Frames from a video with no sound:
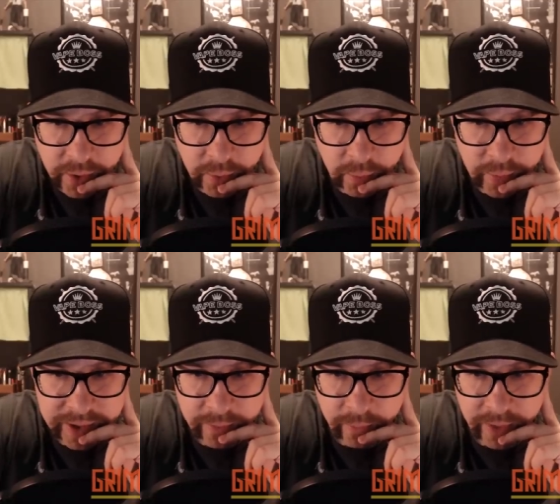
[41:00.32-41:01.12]
when
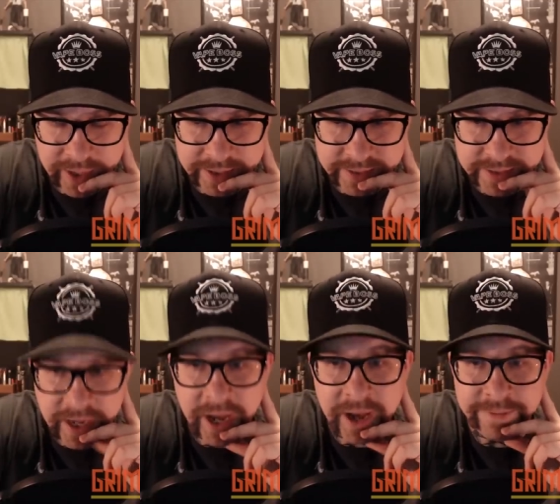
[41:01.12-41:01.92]
it was
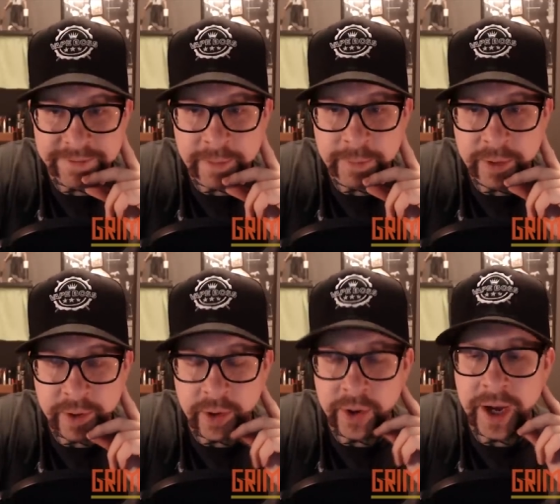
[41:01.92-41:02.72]
uh,
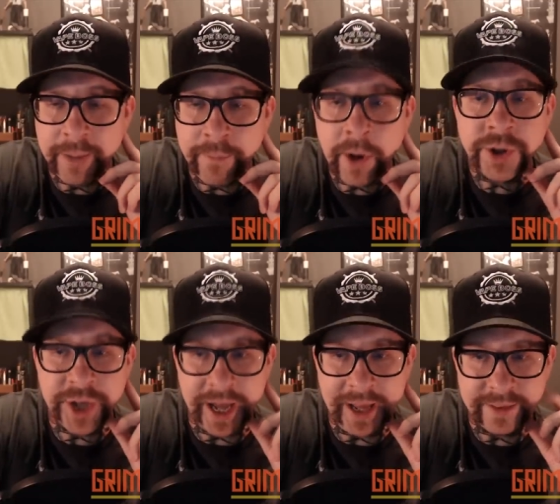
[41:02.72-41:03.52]
February or uh,
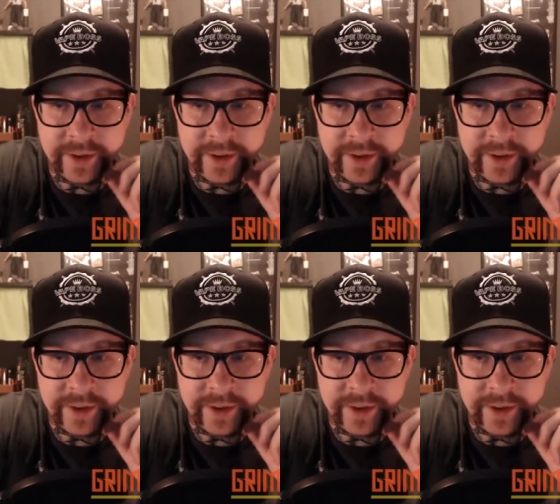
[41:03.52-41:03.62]
March 8th,